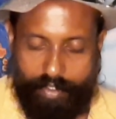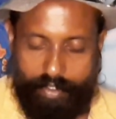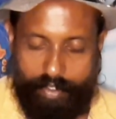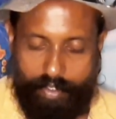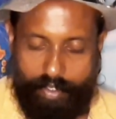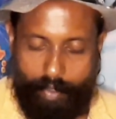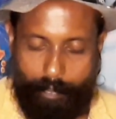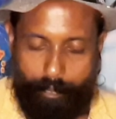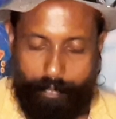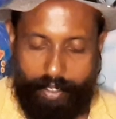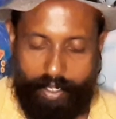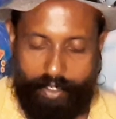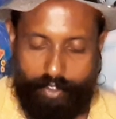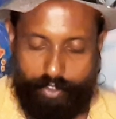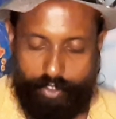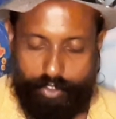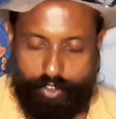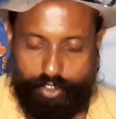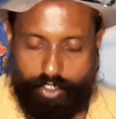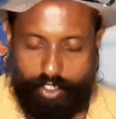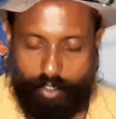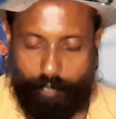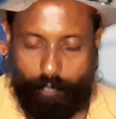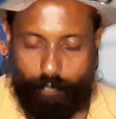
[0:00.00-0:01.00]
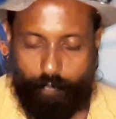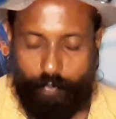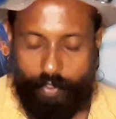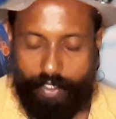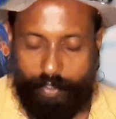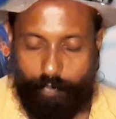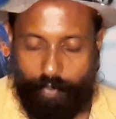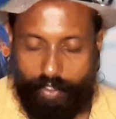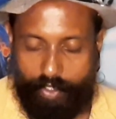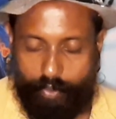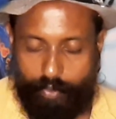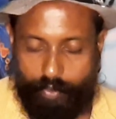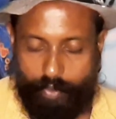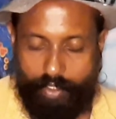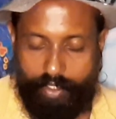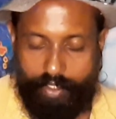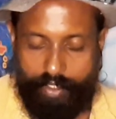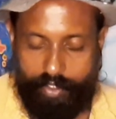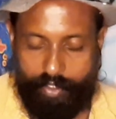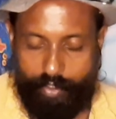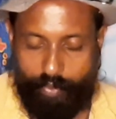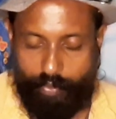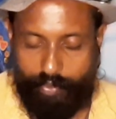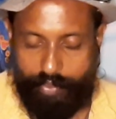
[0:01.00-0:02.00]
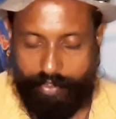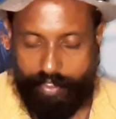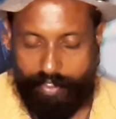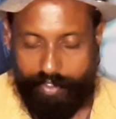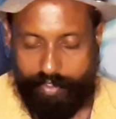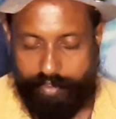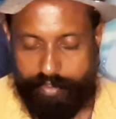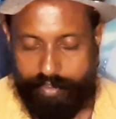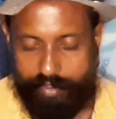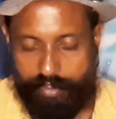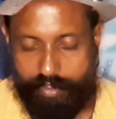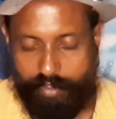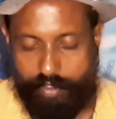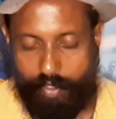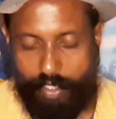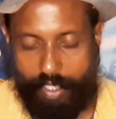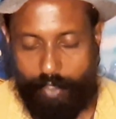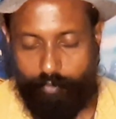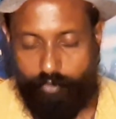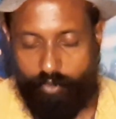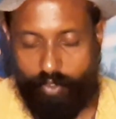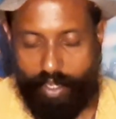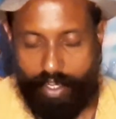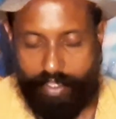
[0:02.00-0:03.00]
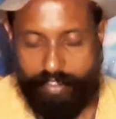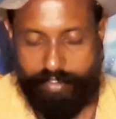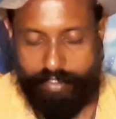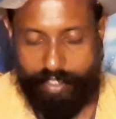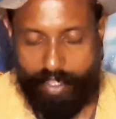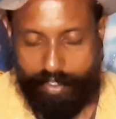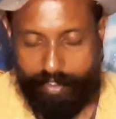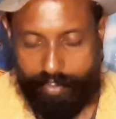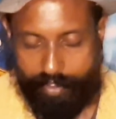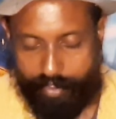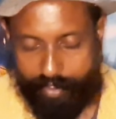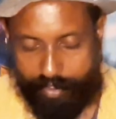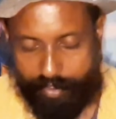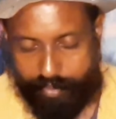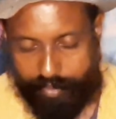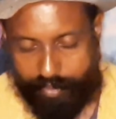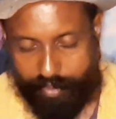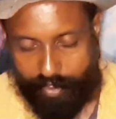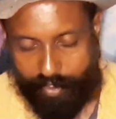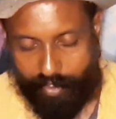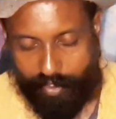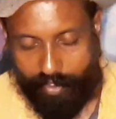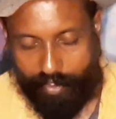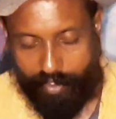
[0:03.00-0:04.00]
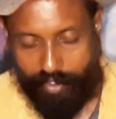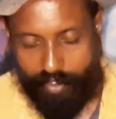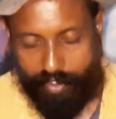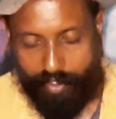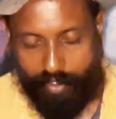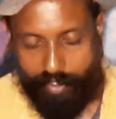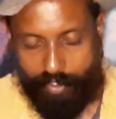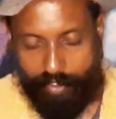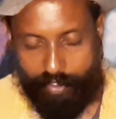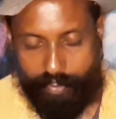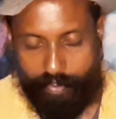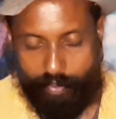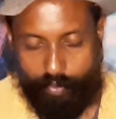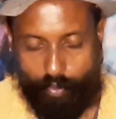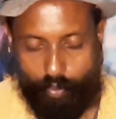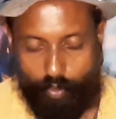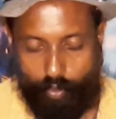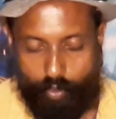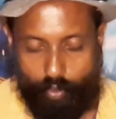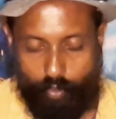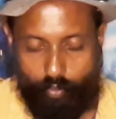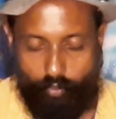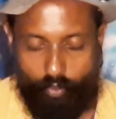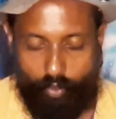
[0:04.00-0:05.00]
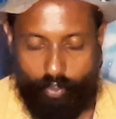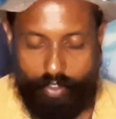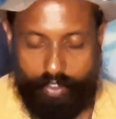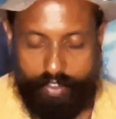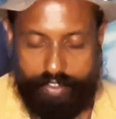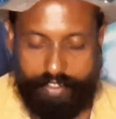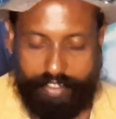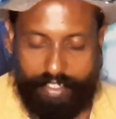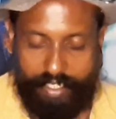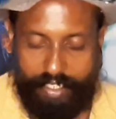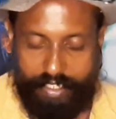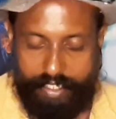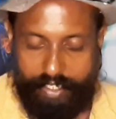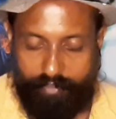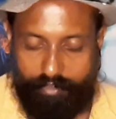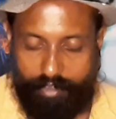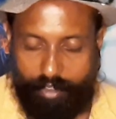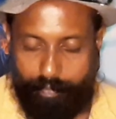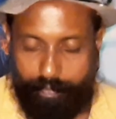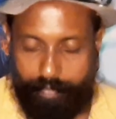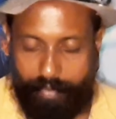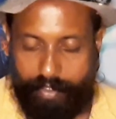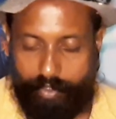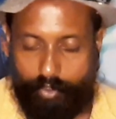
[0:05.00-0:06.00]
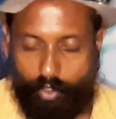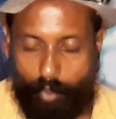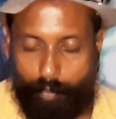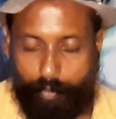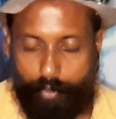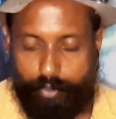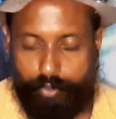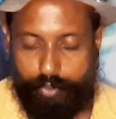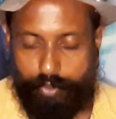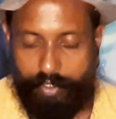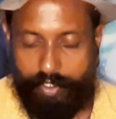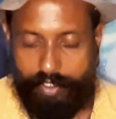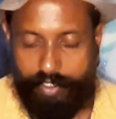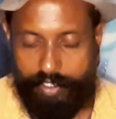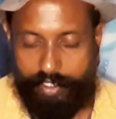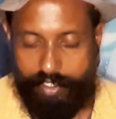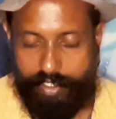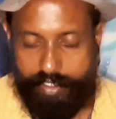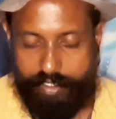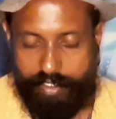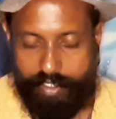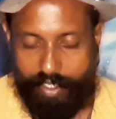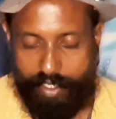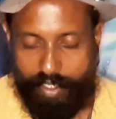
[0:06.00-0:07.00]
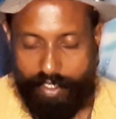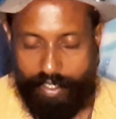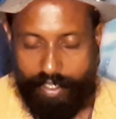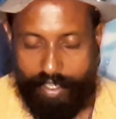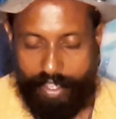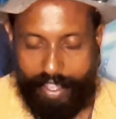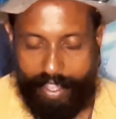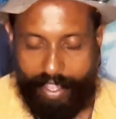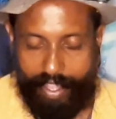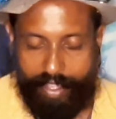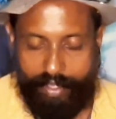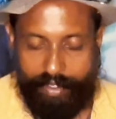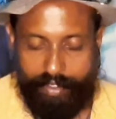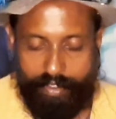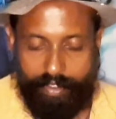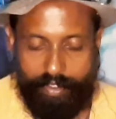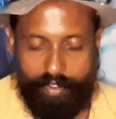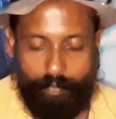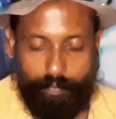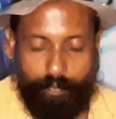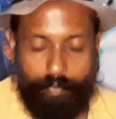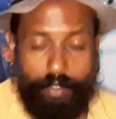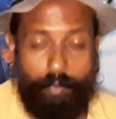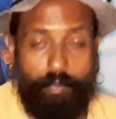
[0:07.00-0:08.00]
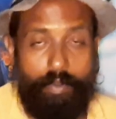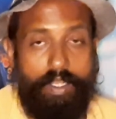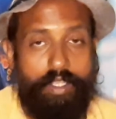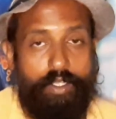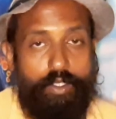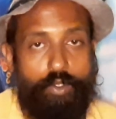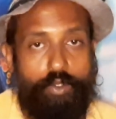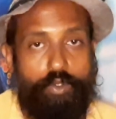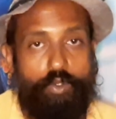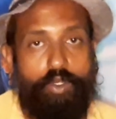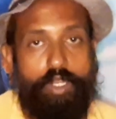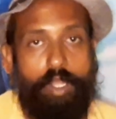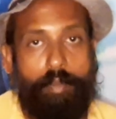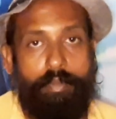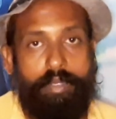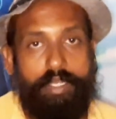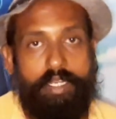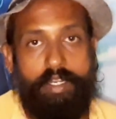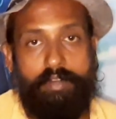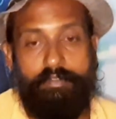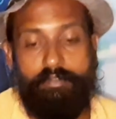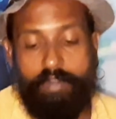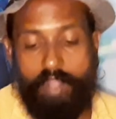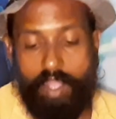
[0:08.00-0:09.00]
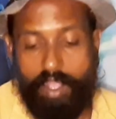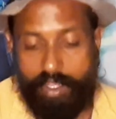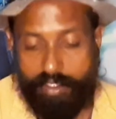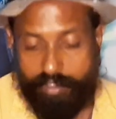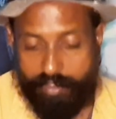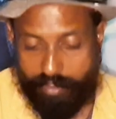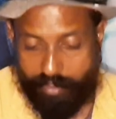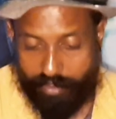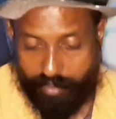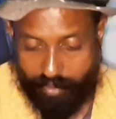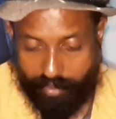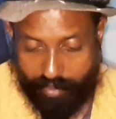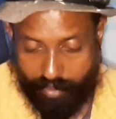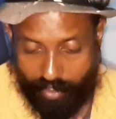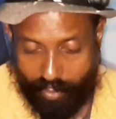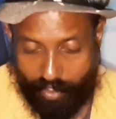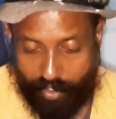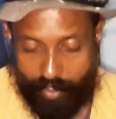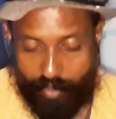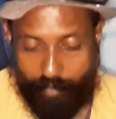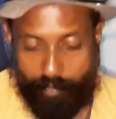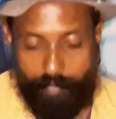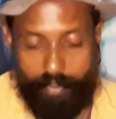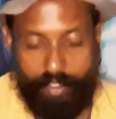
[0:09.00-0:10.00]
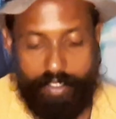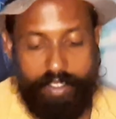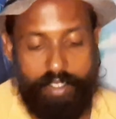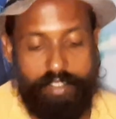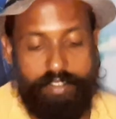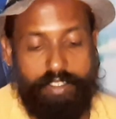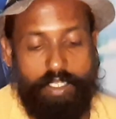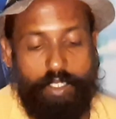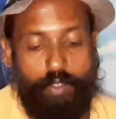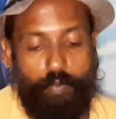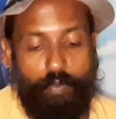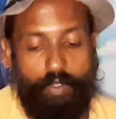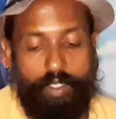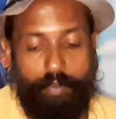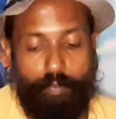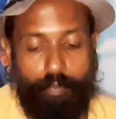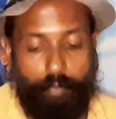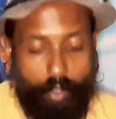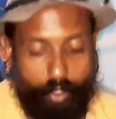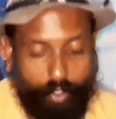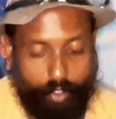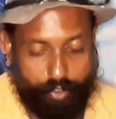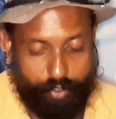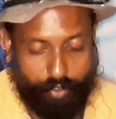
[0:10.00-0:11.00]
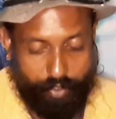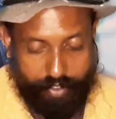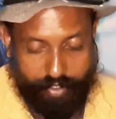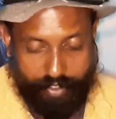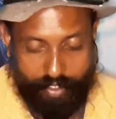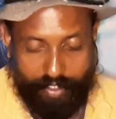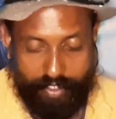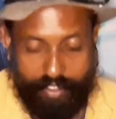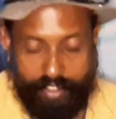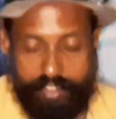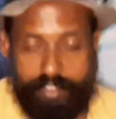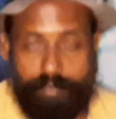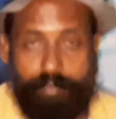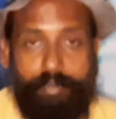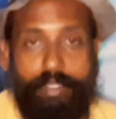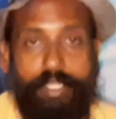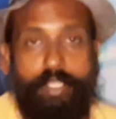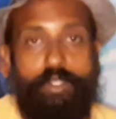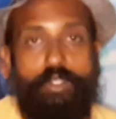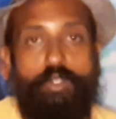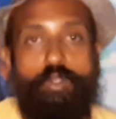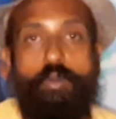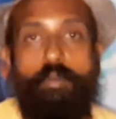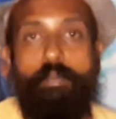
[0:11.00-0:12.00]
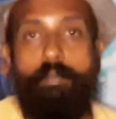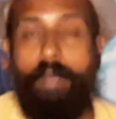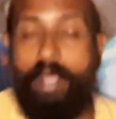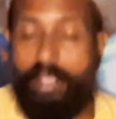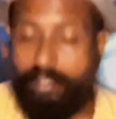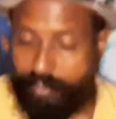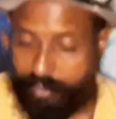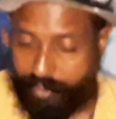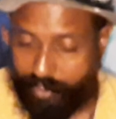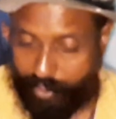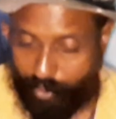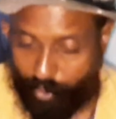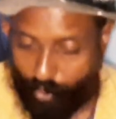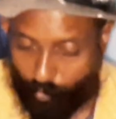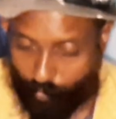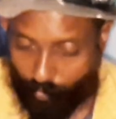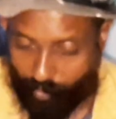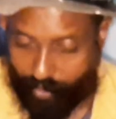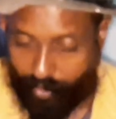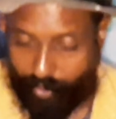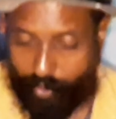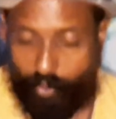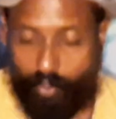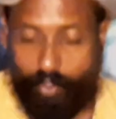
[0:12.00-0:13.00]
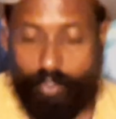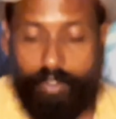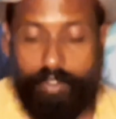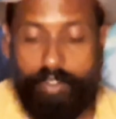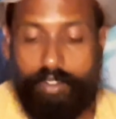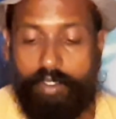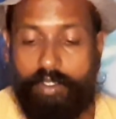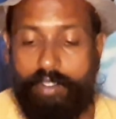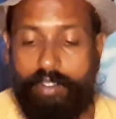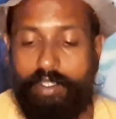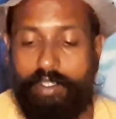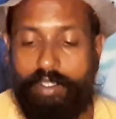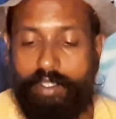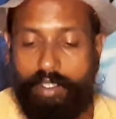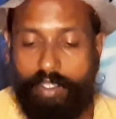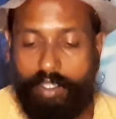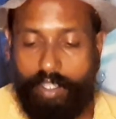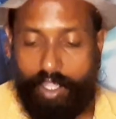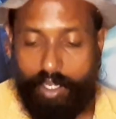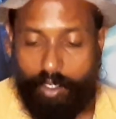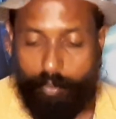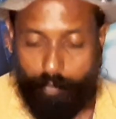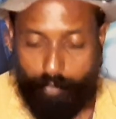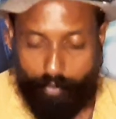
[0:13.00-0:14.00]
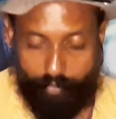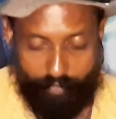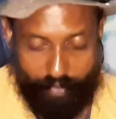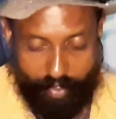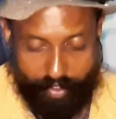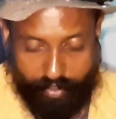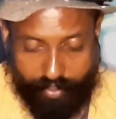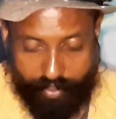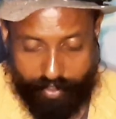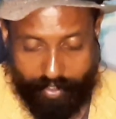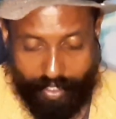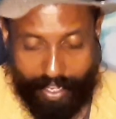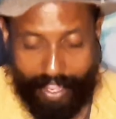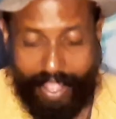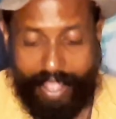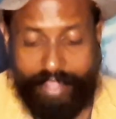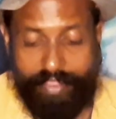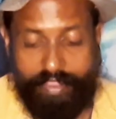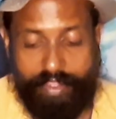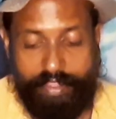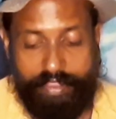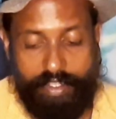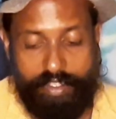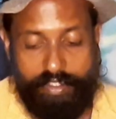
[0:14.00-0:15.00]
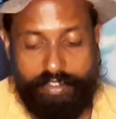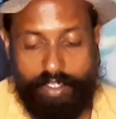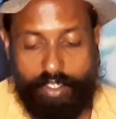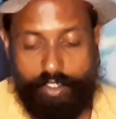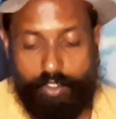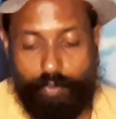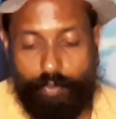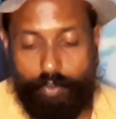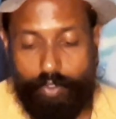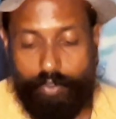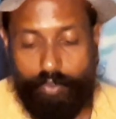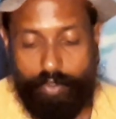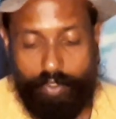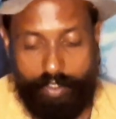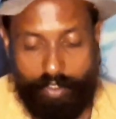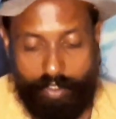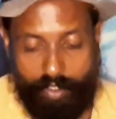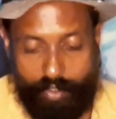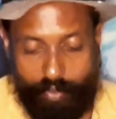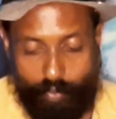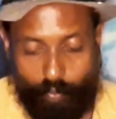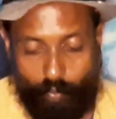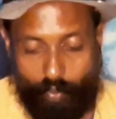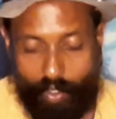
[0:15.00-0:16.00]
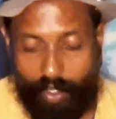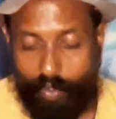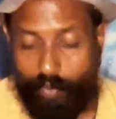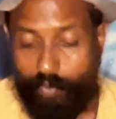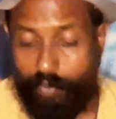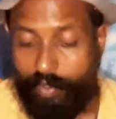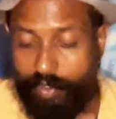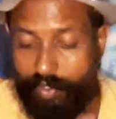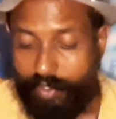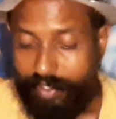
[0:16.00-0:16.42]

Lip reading: apprenticeship, be willing to learn new things, aim for high standards, look for skill development opportunities, and be willing to do repetitive tasks, because it will polish your skills, bring you mastery over your current profession and the things that you want to learn. Wow.